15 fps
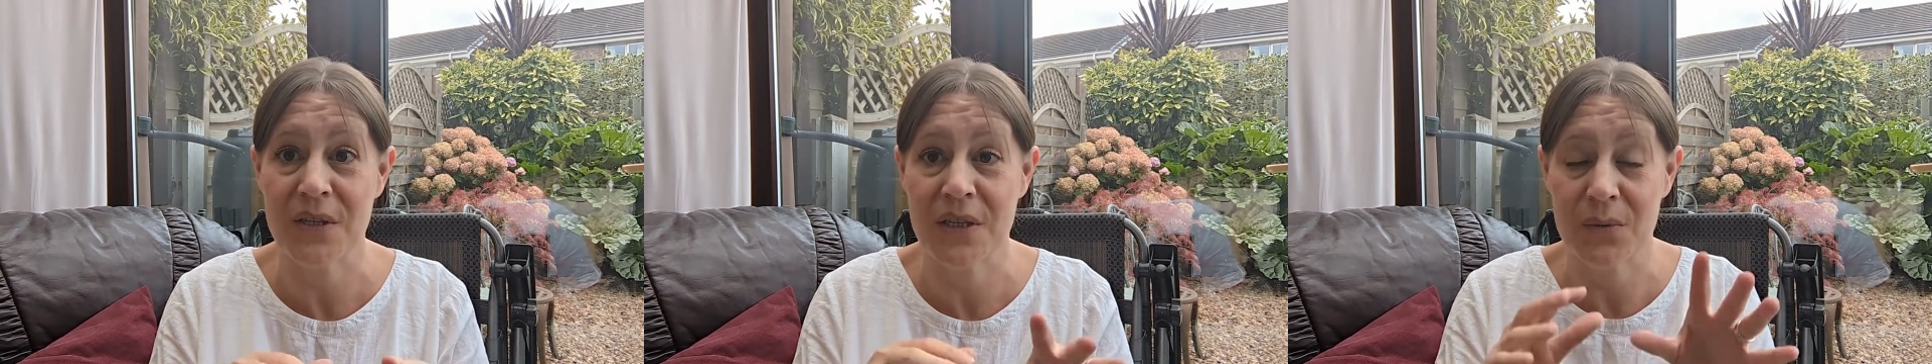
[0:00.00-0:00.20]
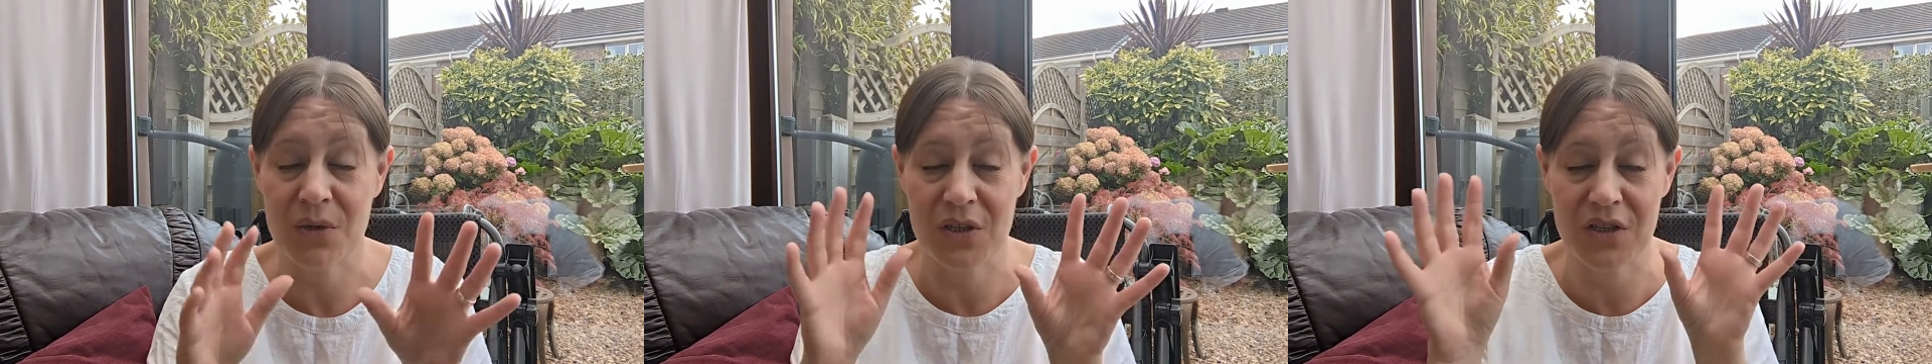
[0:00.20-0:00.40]

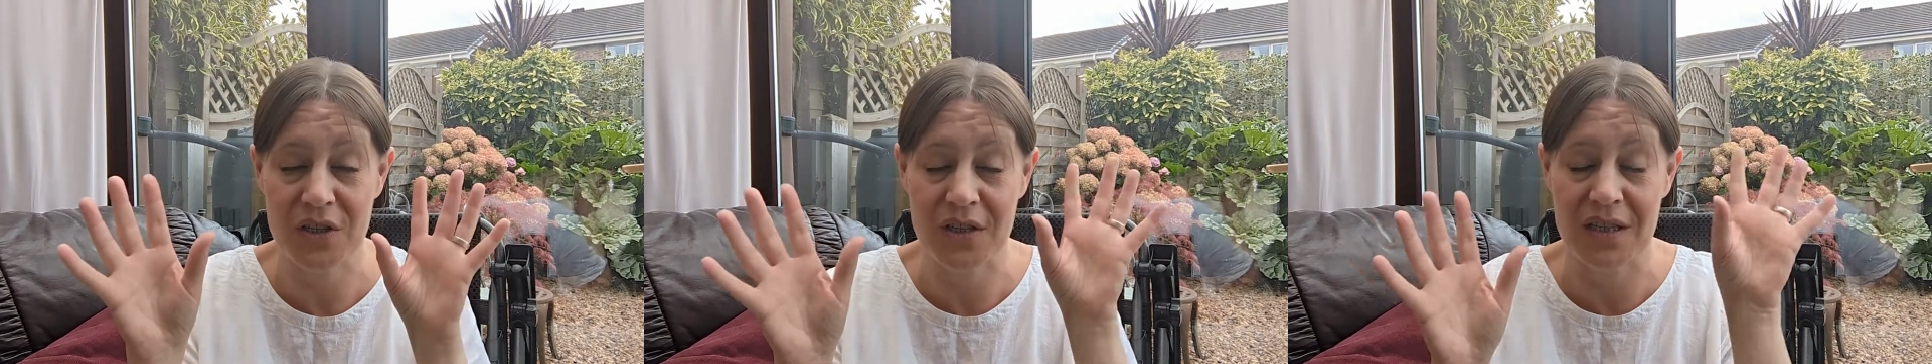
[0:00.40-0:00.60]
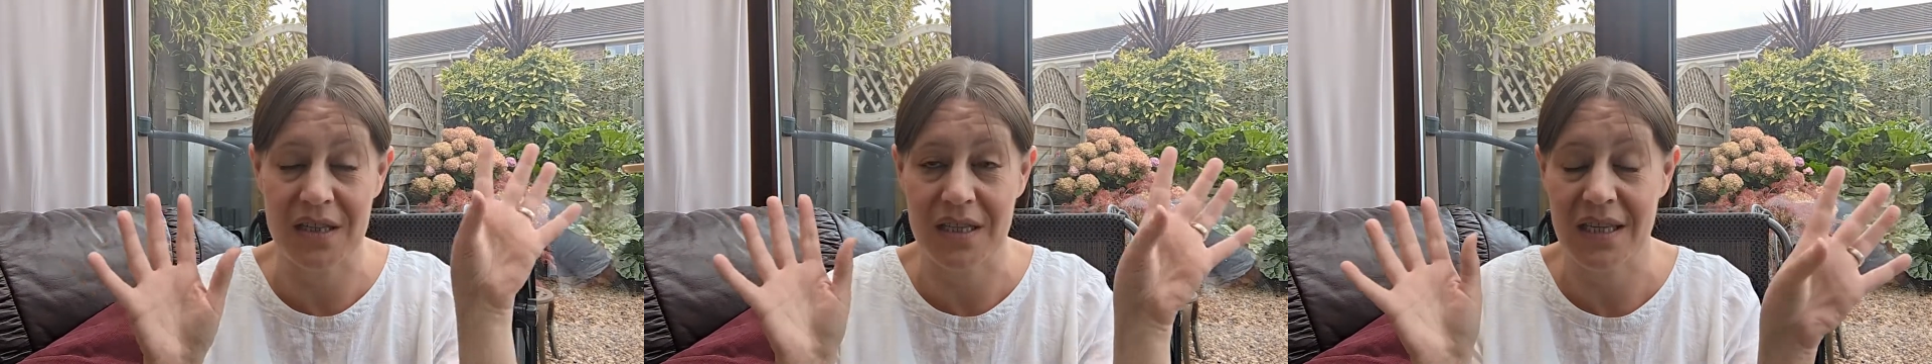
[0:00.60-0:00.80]
There was
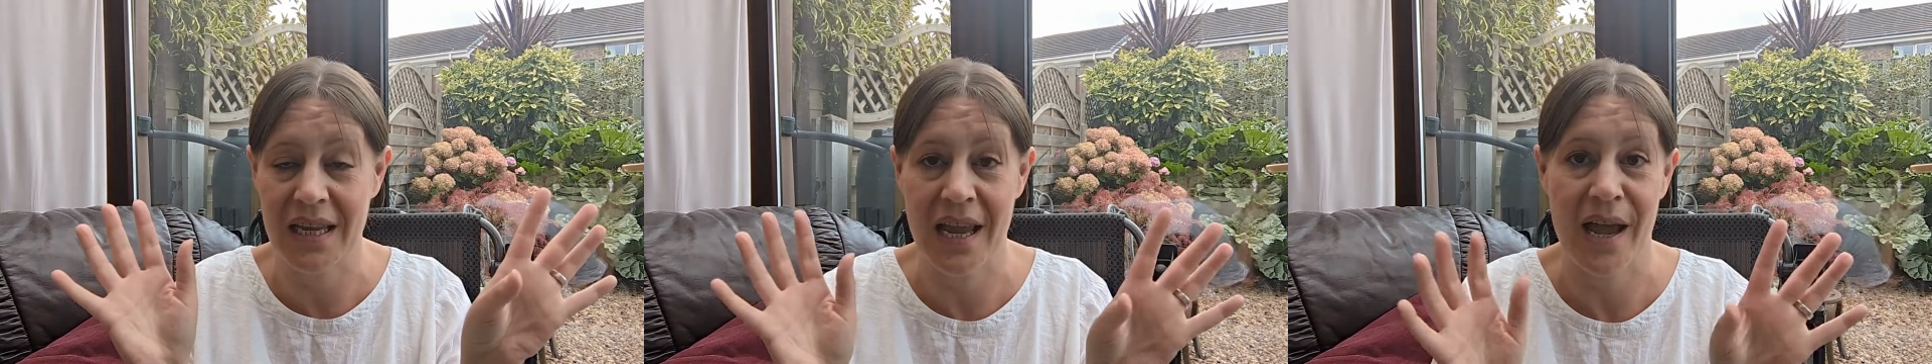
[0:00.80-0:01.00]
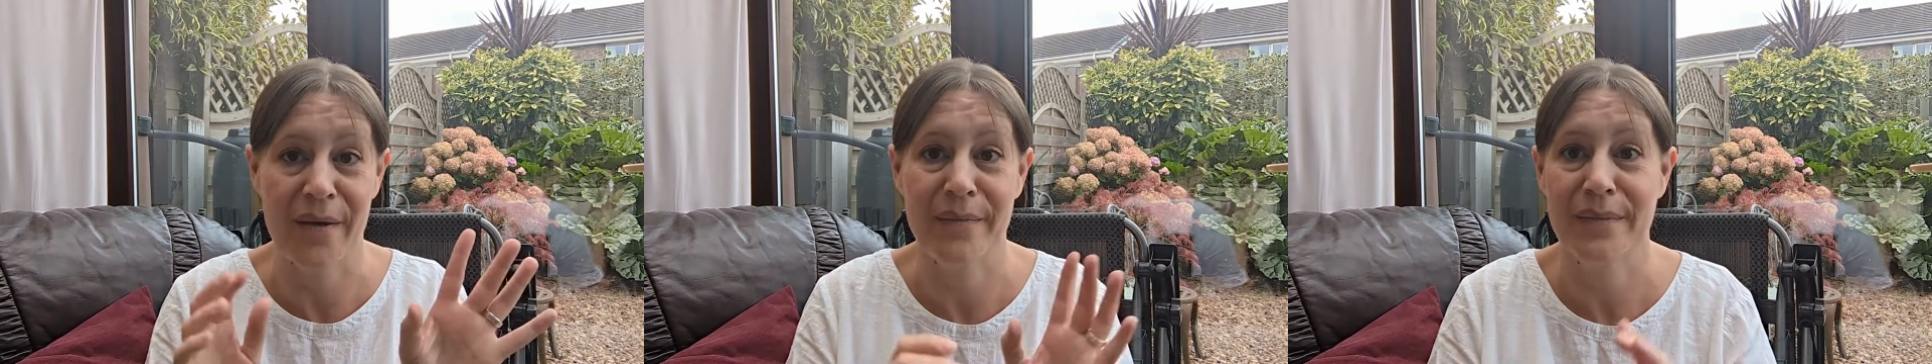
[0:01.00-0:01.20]
just,
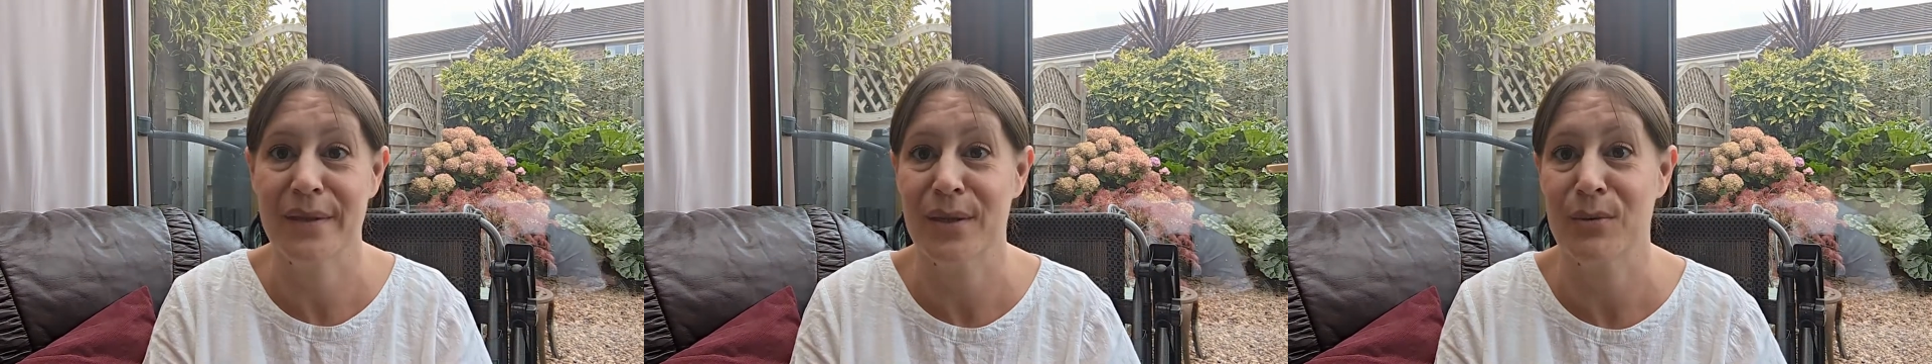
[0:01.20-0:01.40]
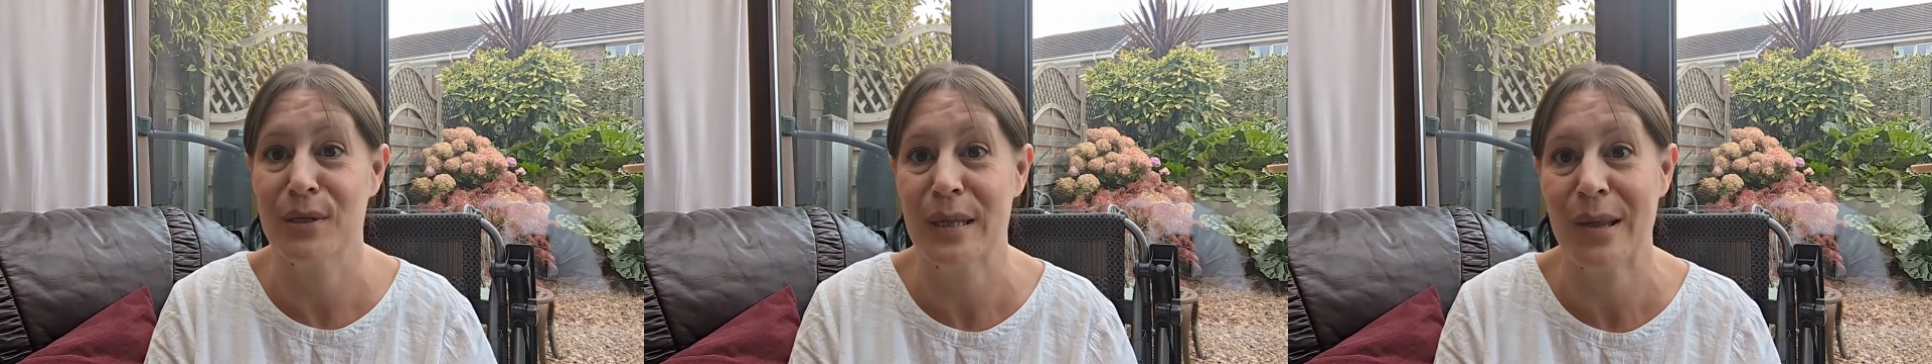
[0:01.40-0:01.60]
yeah,
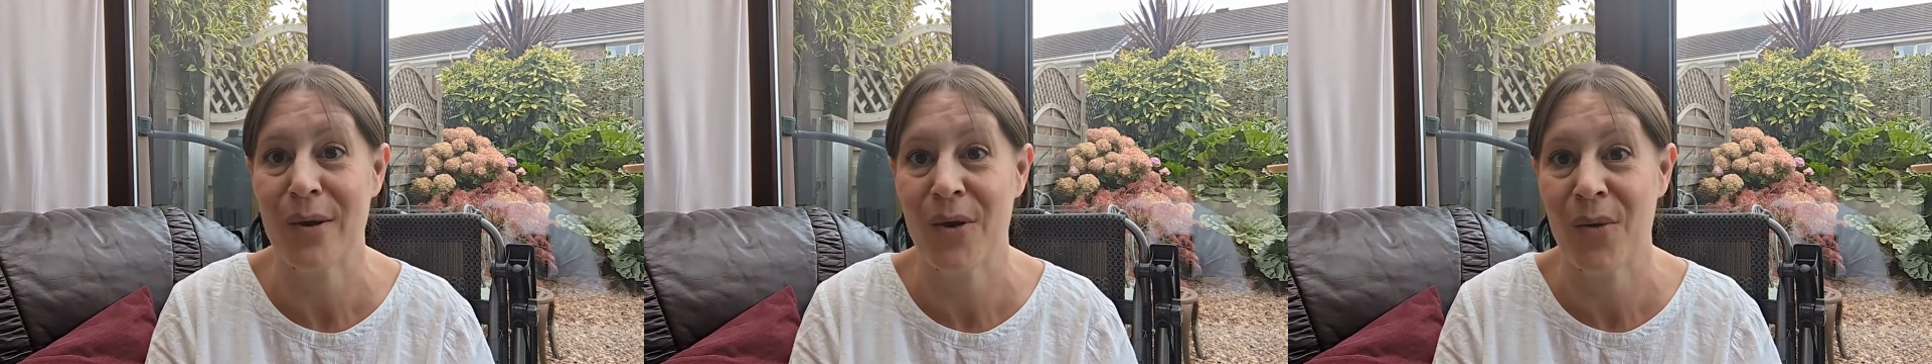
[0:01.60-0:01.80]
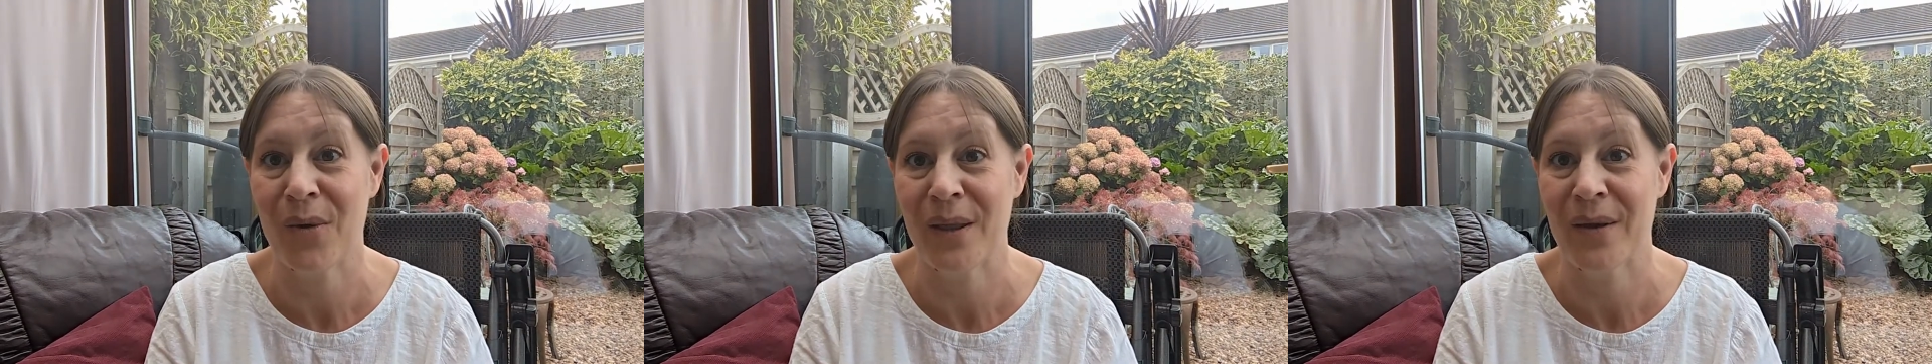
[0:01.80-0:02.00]
there was a lot
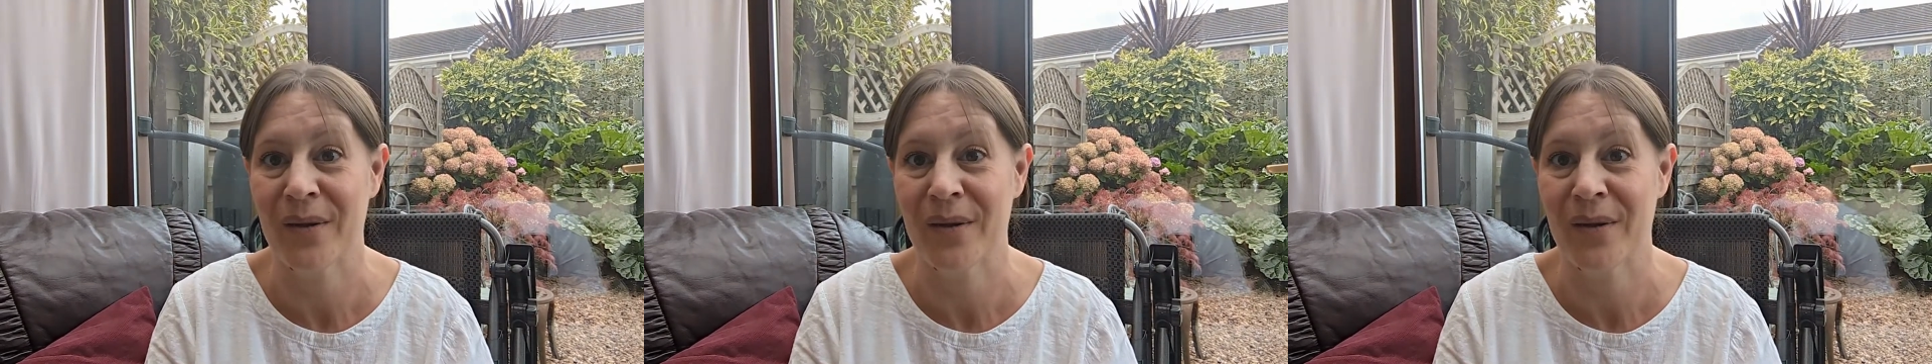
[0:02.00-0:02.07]
going